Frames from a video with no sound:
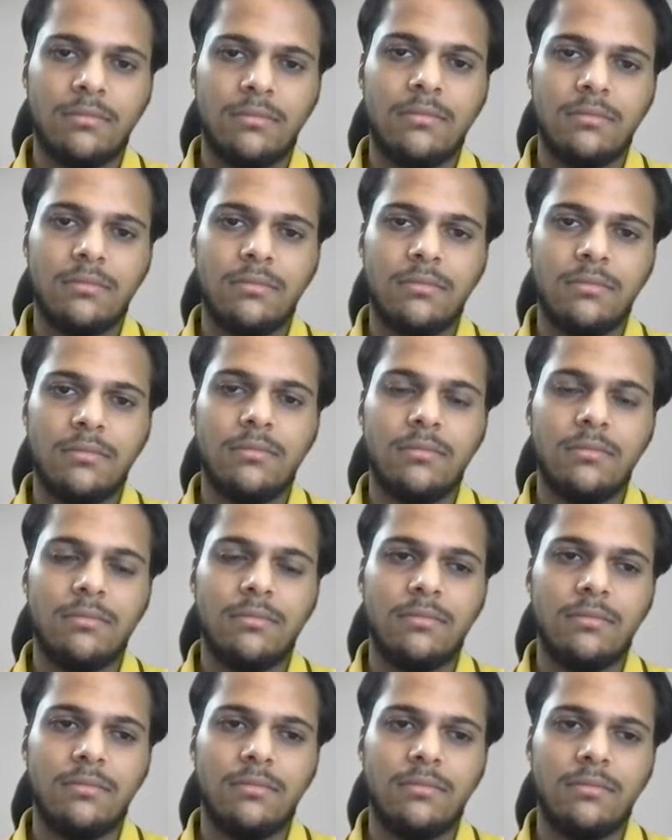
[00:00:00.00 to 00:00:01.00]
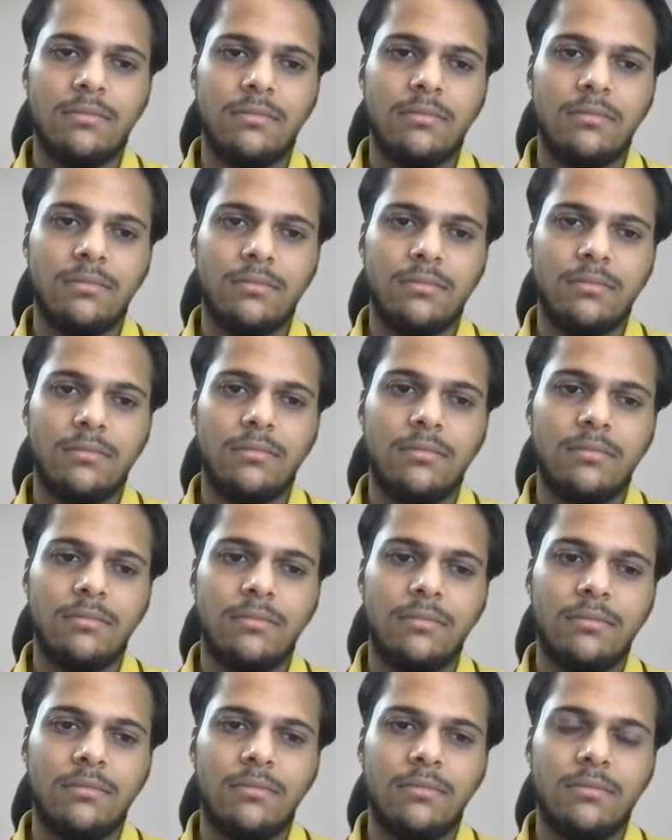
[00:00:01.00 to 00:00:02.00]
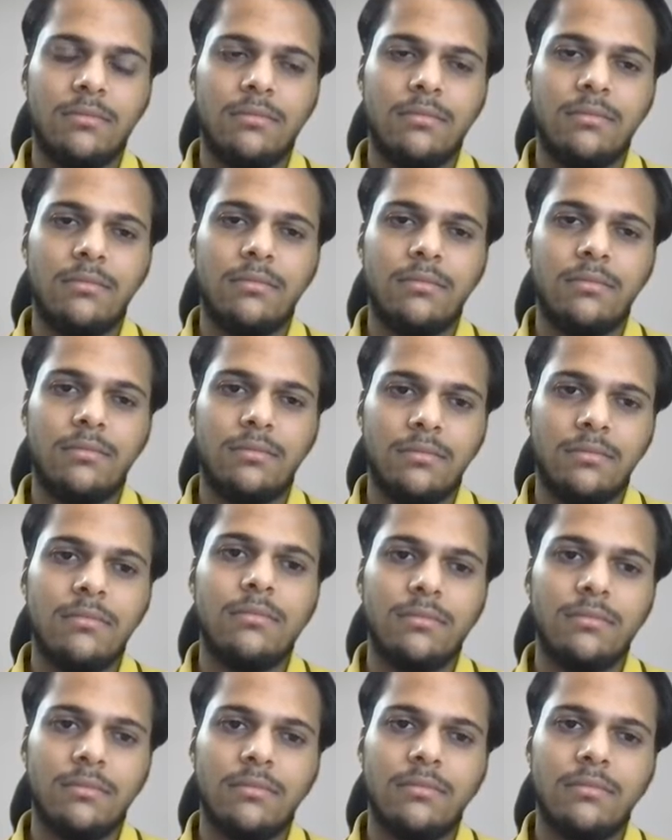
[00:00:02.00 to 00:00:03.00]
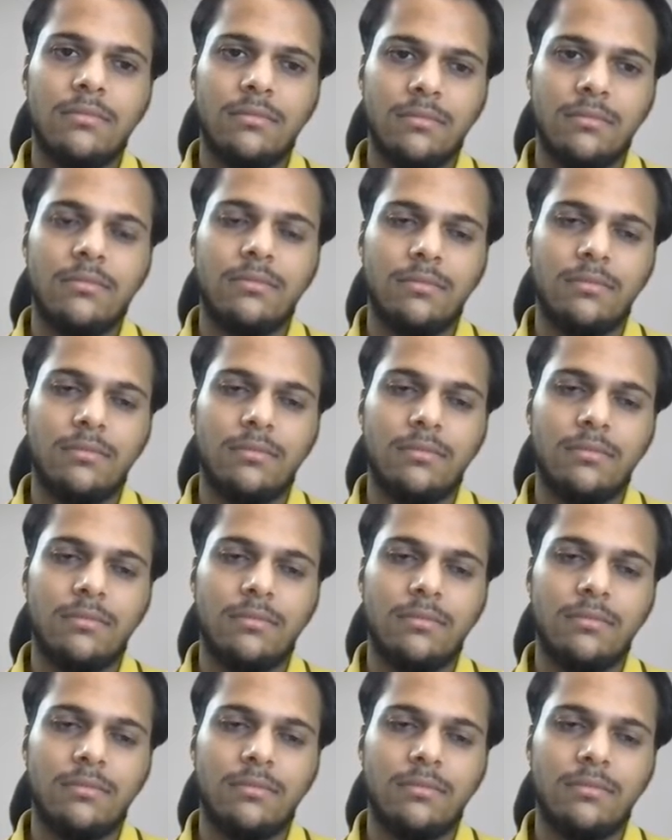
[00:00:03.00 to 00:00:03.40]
The person shown says nothing.